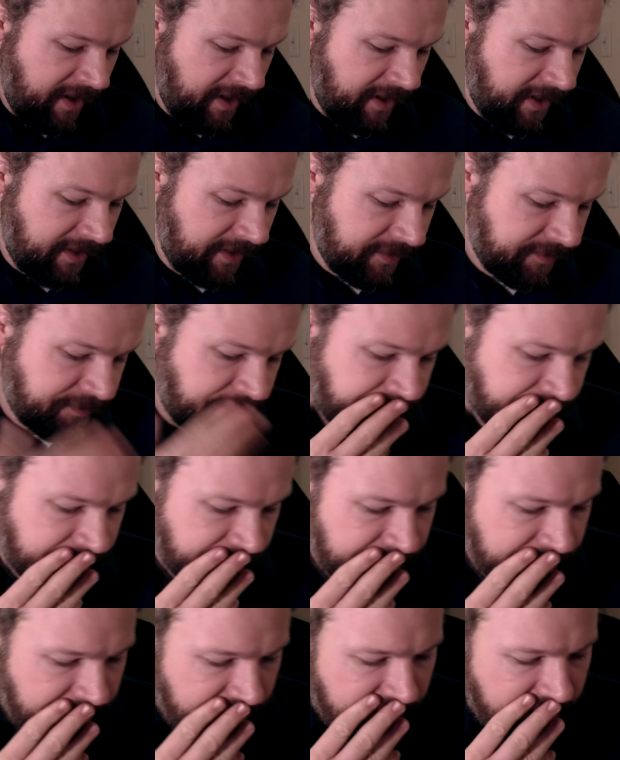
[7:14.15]

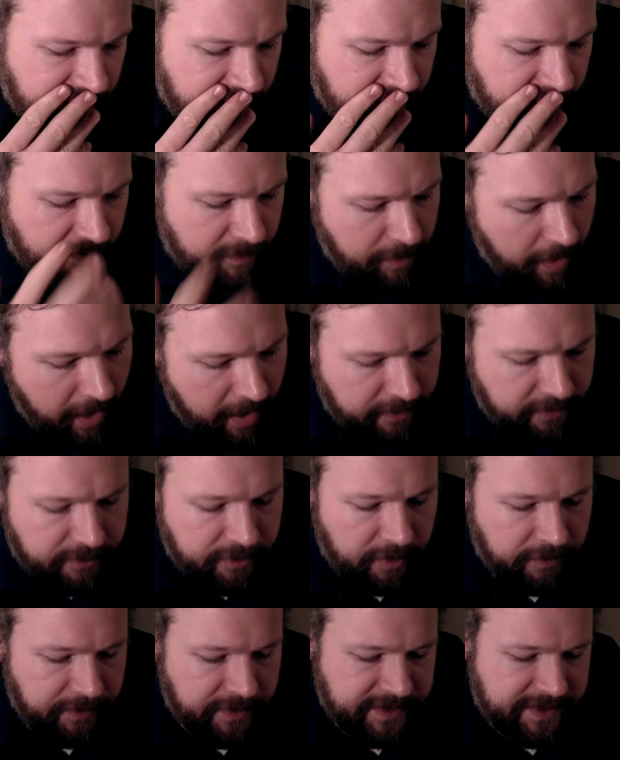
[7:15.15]
I don't
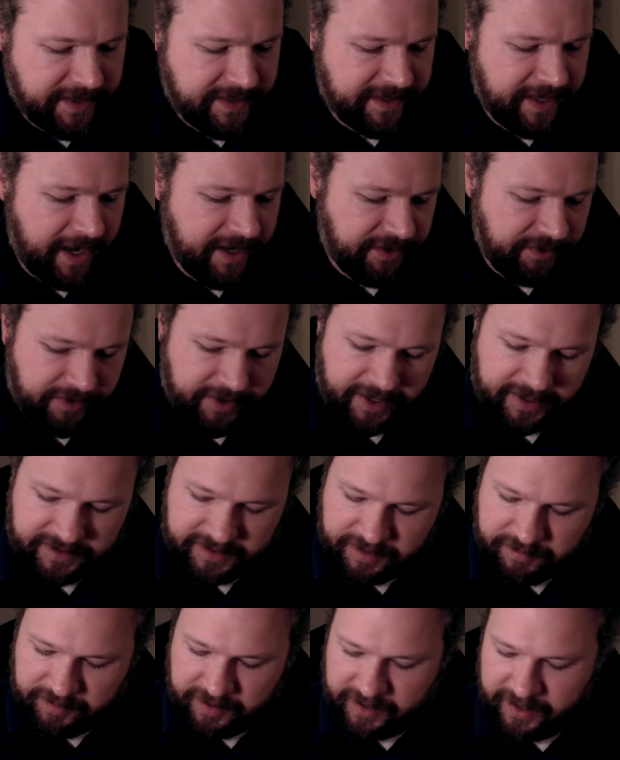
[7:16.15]
know if he says that
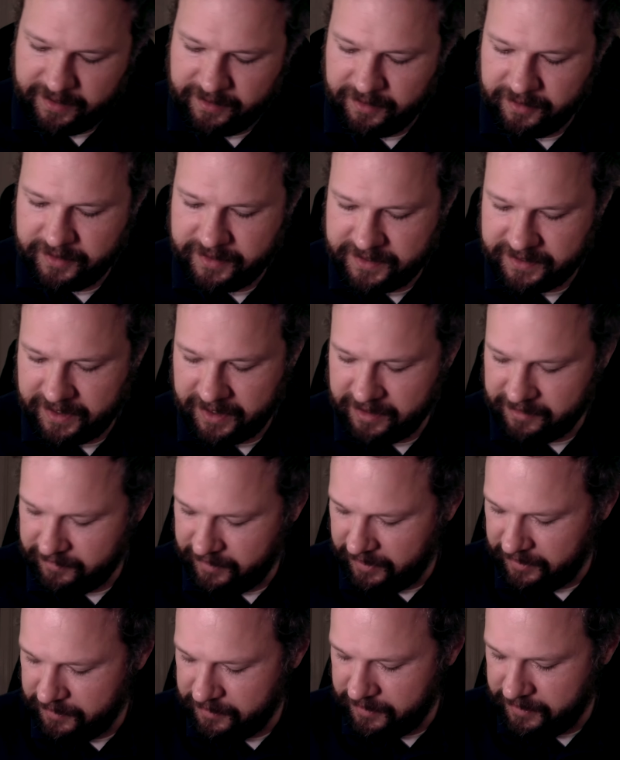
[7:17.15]
directly, but I know he's kind of
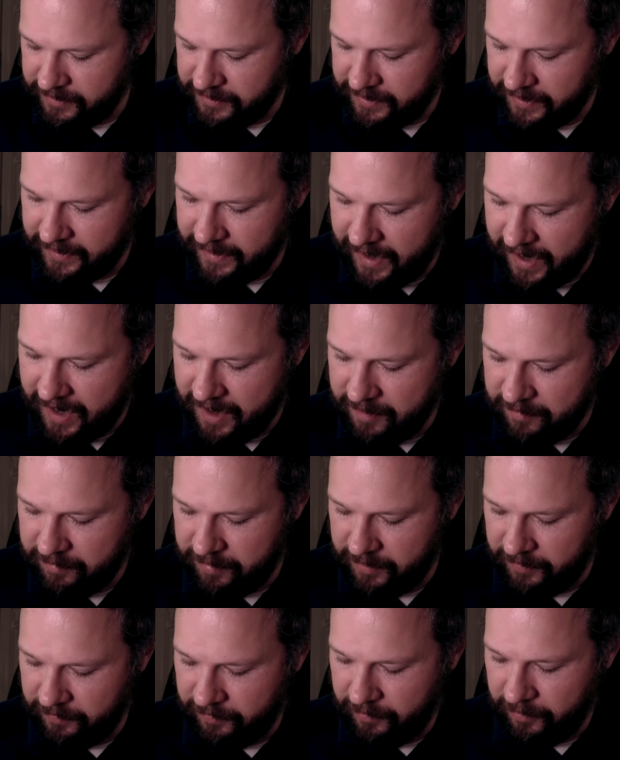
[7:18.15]
alluded to that
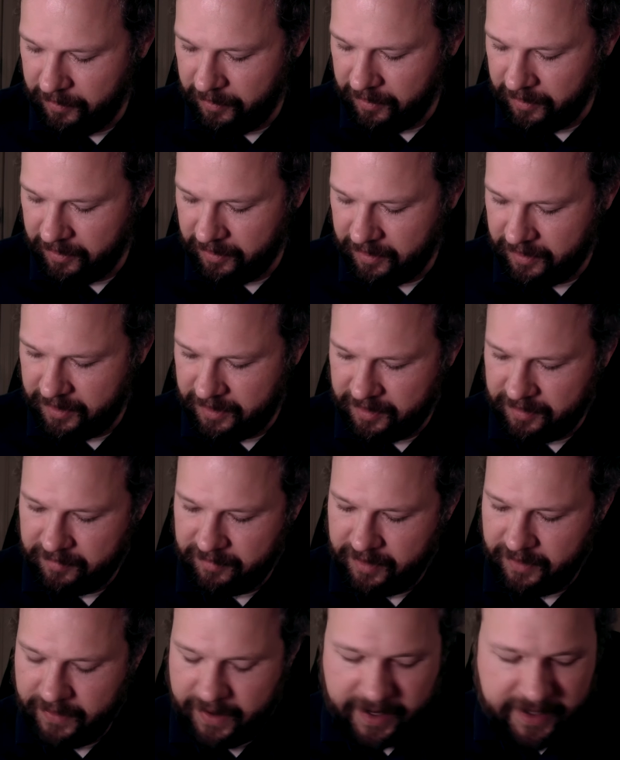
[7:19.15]
before.
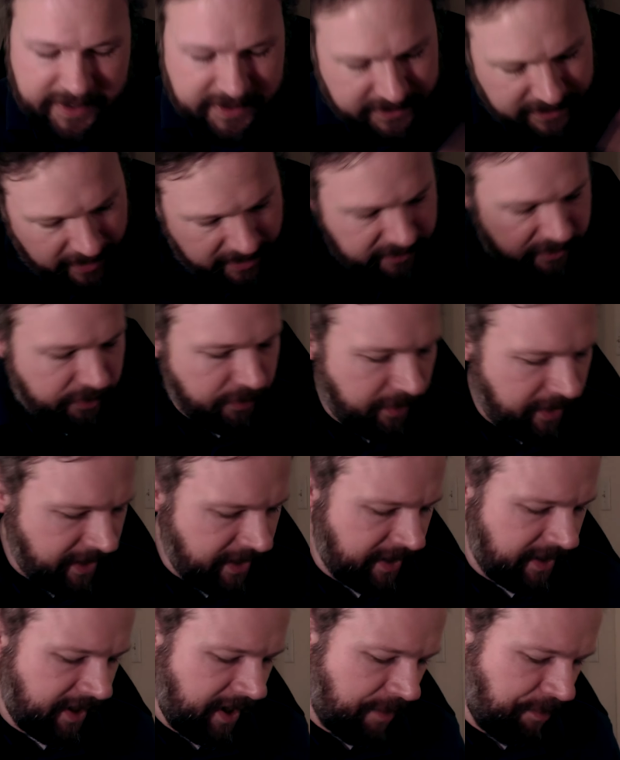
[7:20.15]
And that is kind of the way
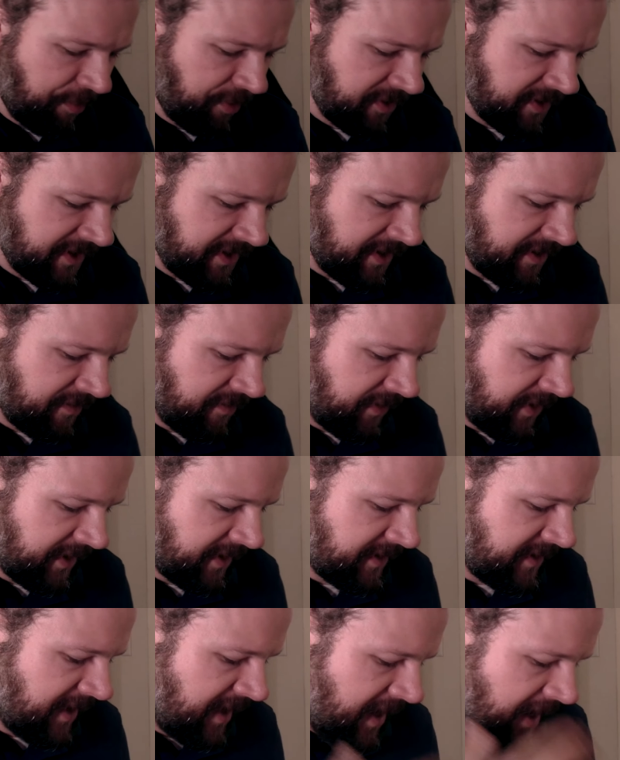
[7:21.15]
I perceive
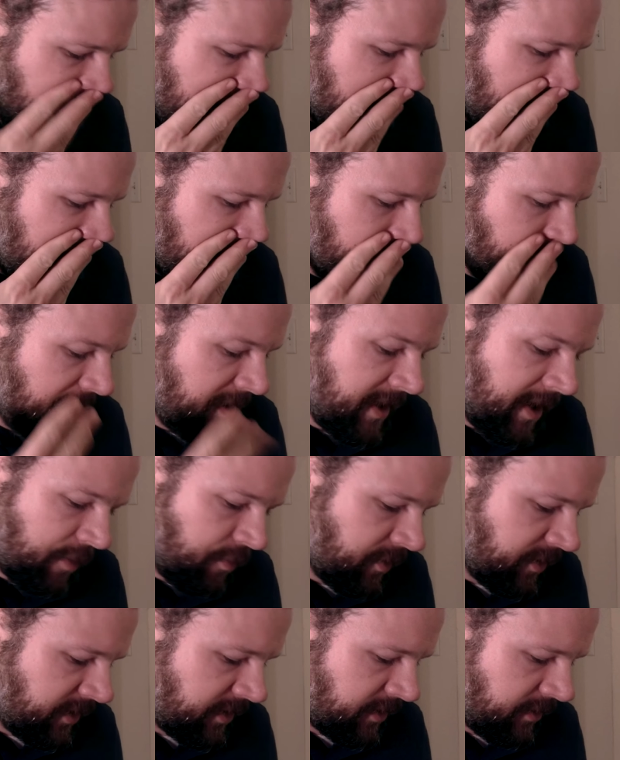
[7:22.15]
this. But yeah,
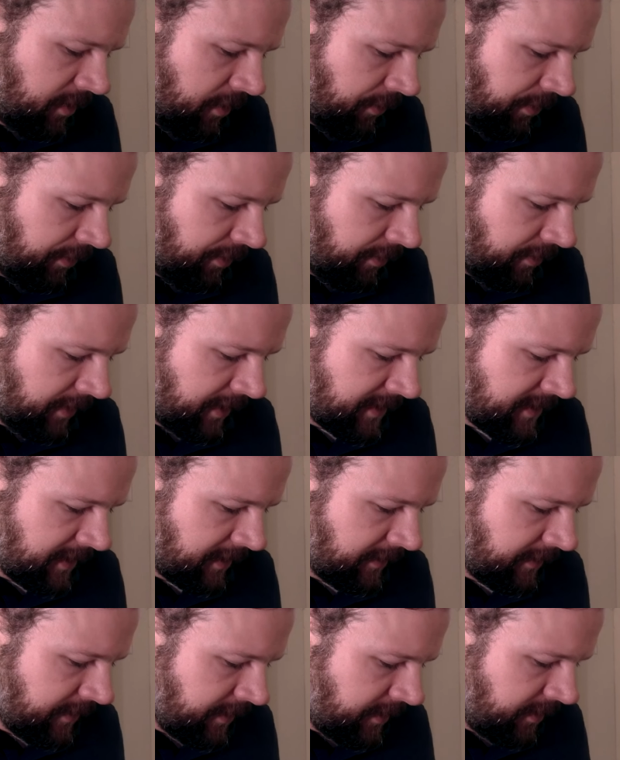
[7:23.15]
we'll just go through this a
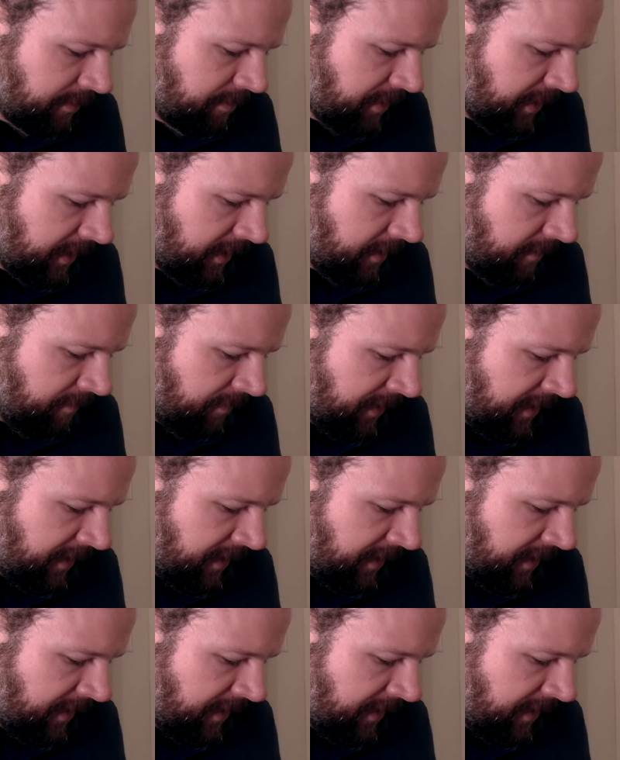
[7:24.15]
little bit.